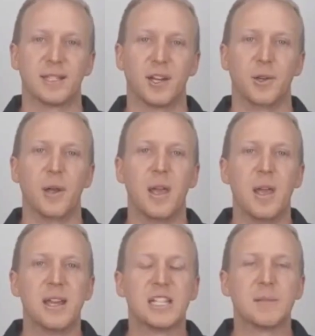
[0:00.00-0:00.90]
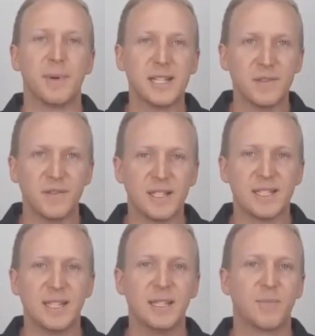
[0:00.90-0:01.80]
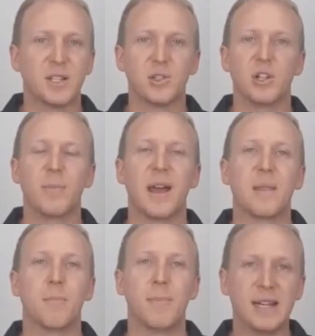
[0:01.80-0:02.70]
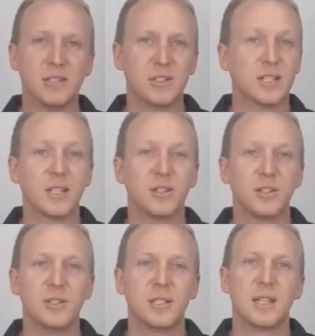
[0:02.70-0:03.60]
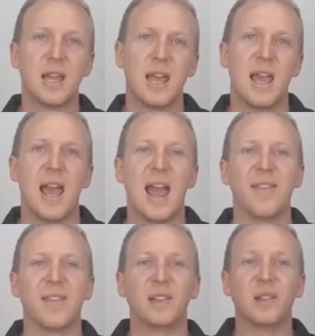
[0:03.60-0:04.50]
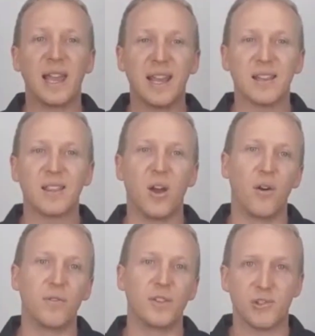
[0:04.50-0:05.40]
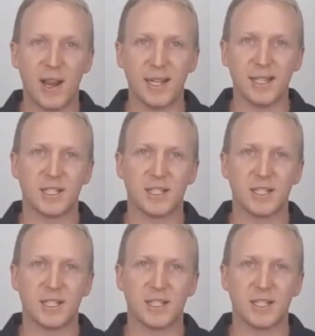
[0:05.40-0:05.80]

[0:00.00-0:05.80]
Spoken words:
So specificity is all about the muscles that are used and the length of the training.